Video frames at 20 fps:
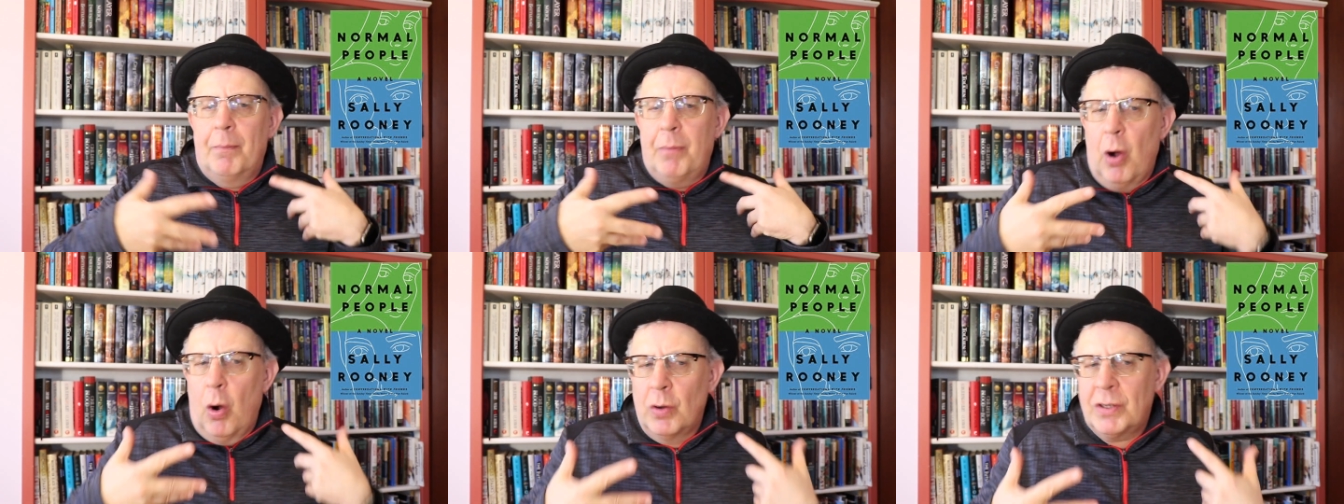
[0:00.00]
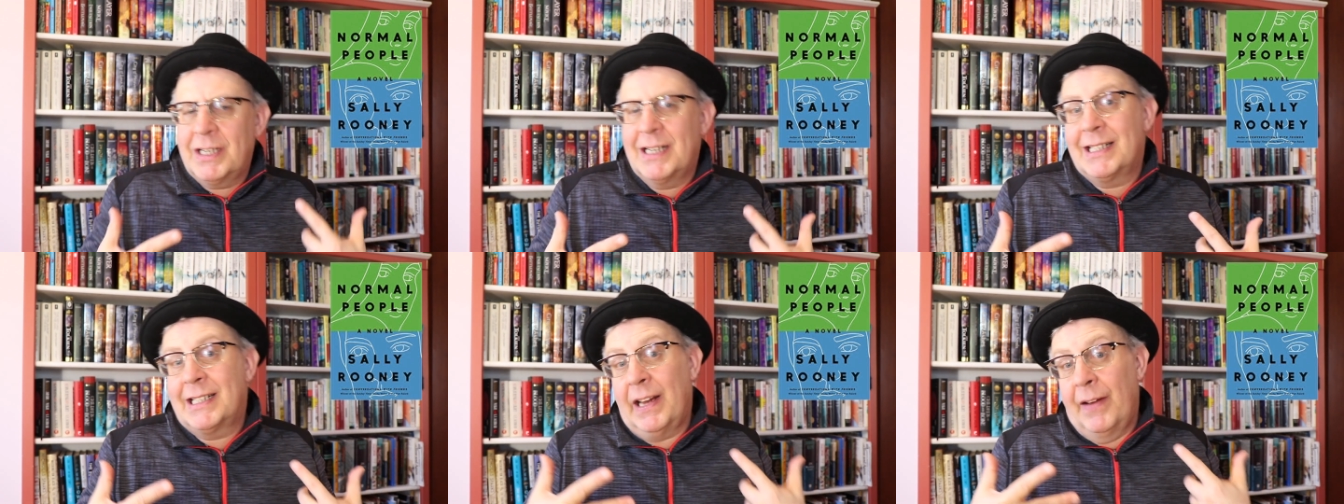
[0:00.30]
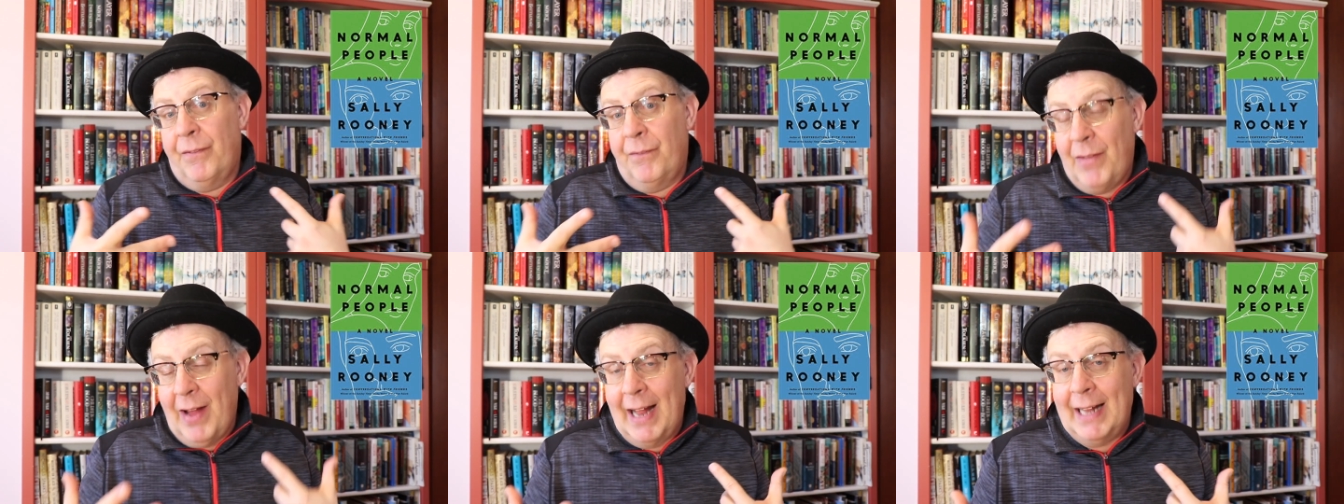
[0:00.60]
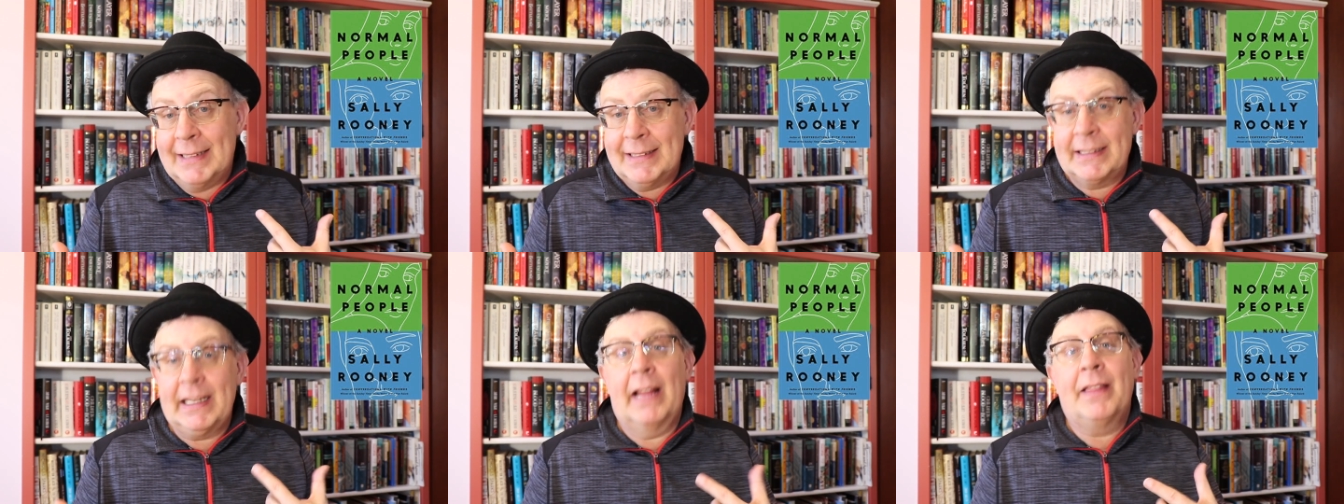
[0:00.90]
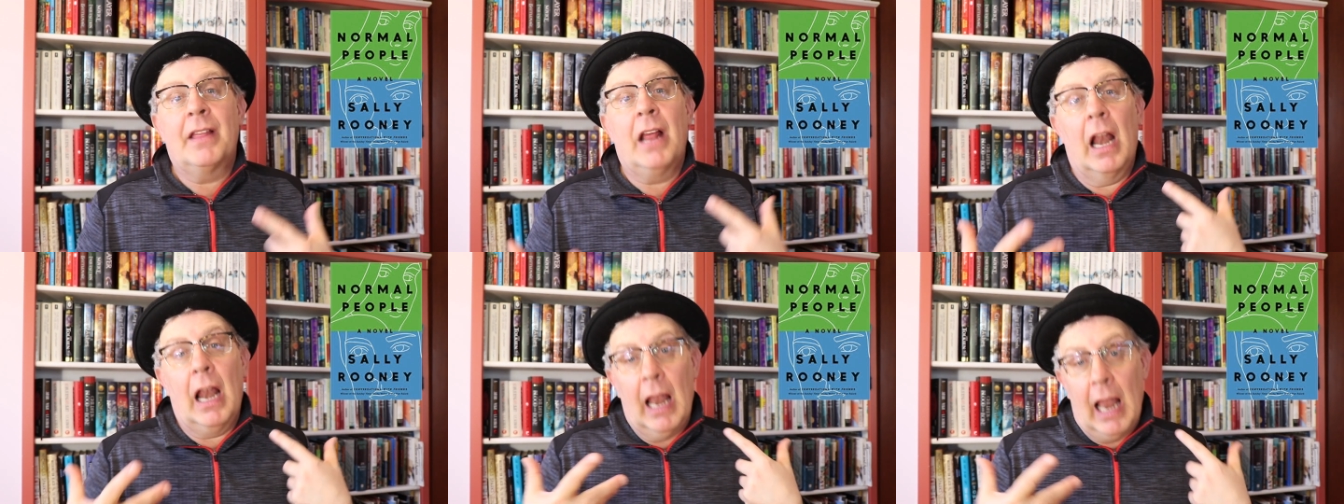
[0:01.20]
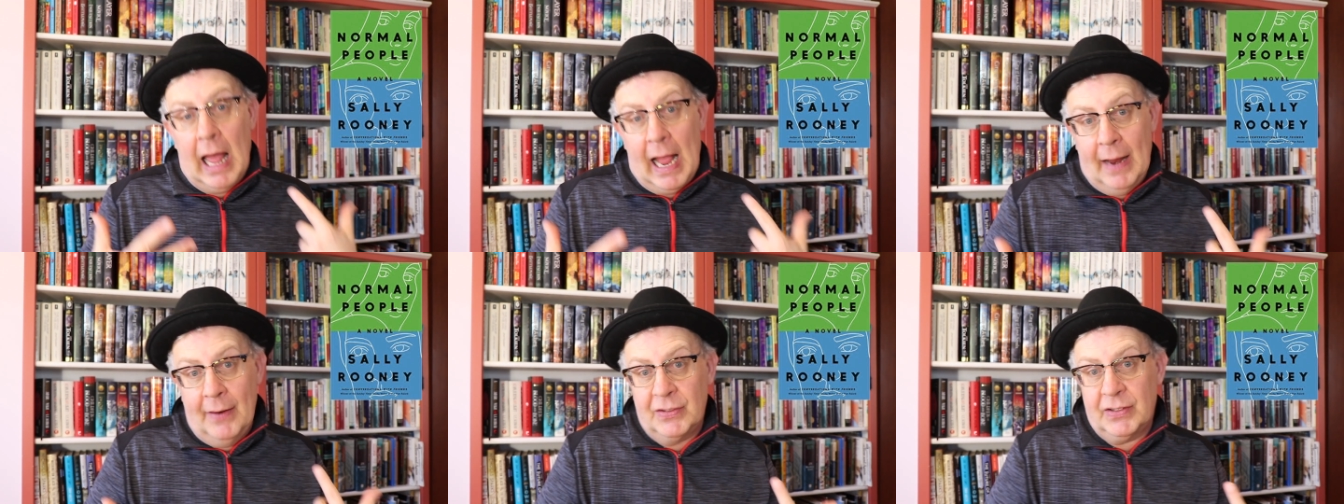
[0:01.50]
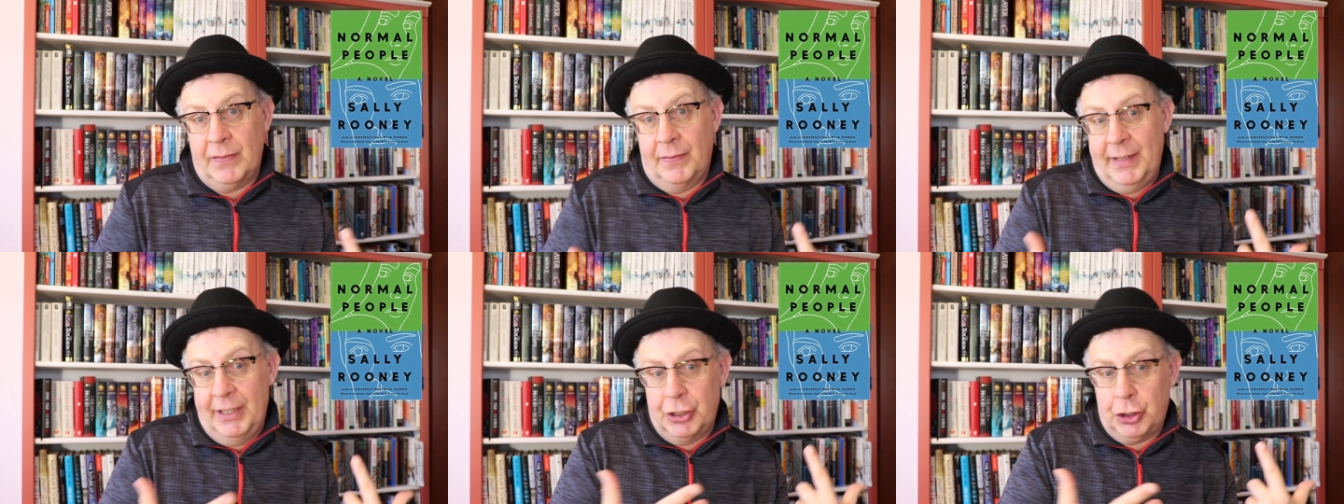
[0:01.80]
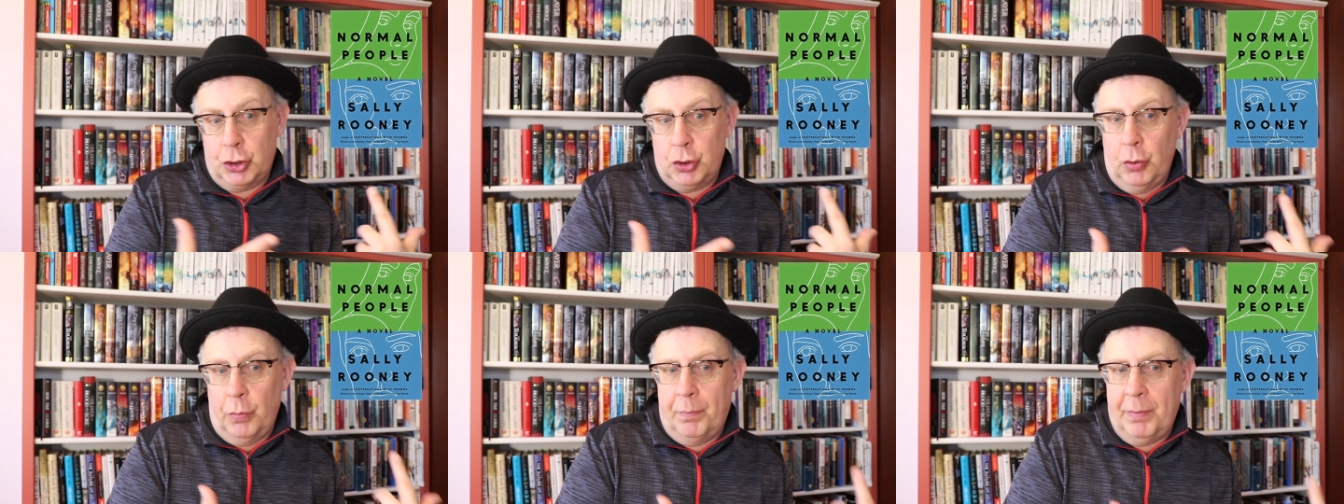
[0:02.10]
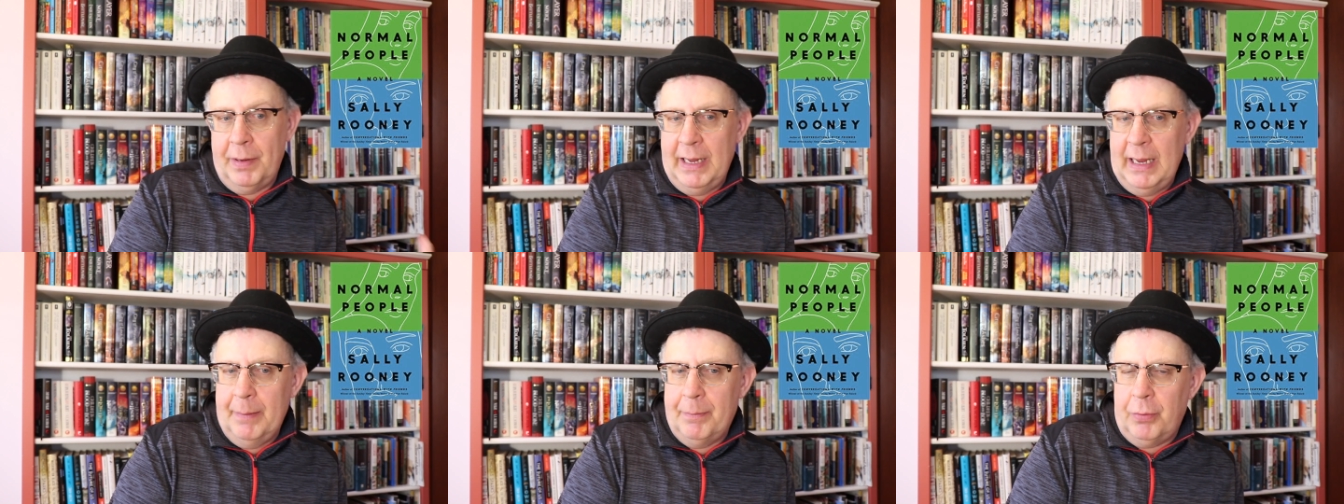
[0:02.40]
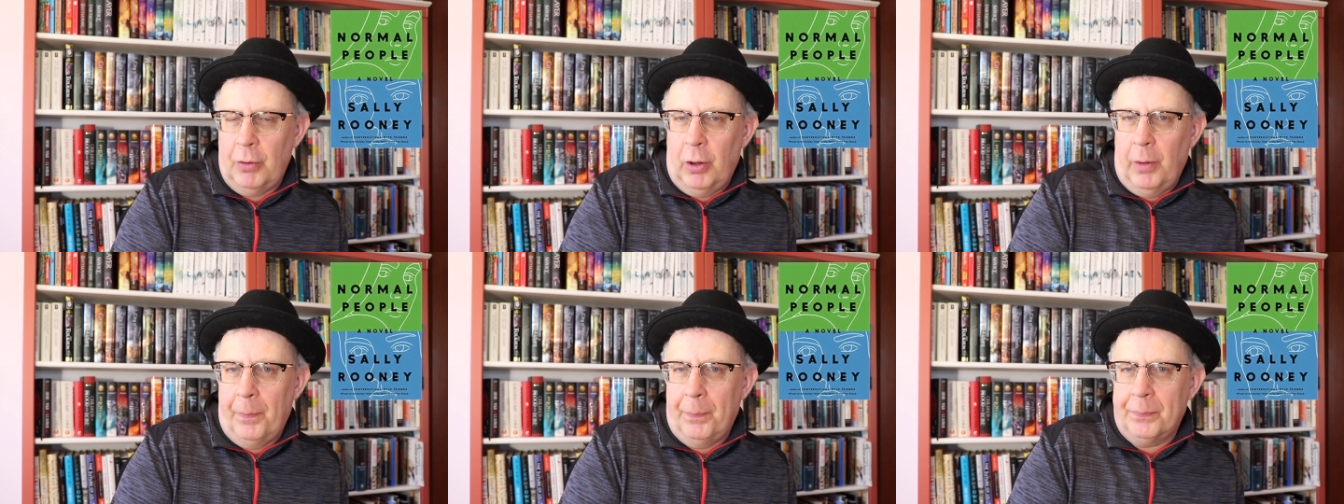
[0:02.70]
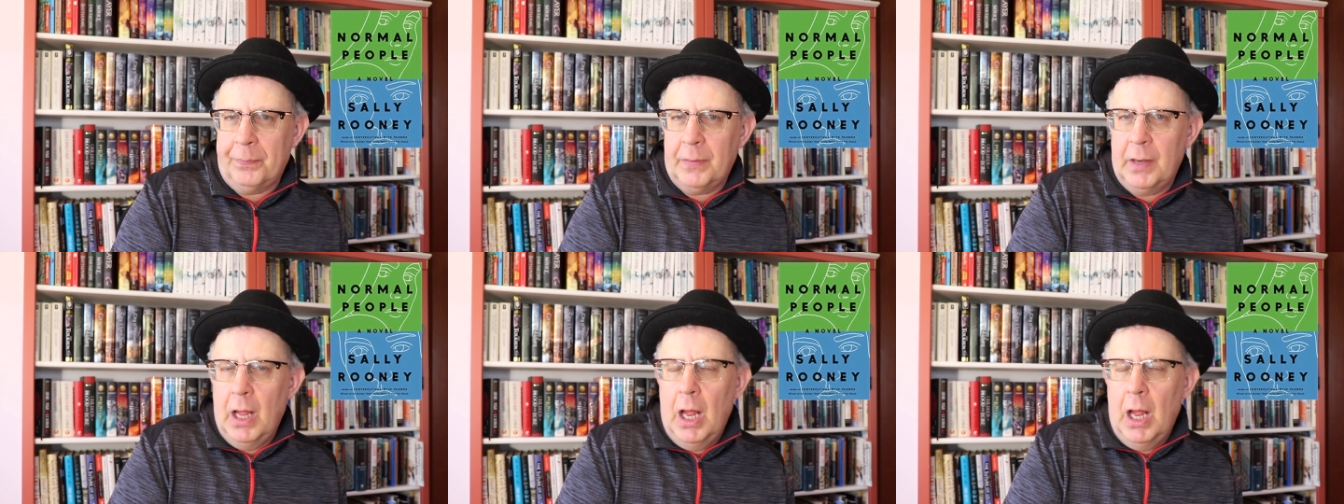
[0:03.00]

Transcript: potent events in the lives of these two people.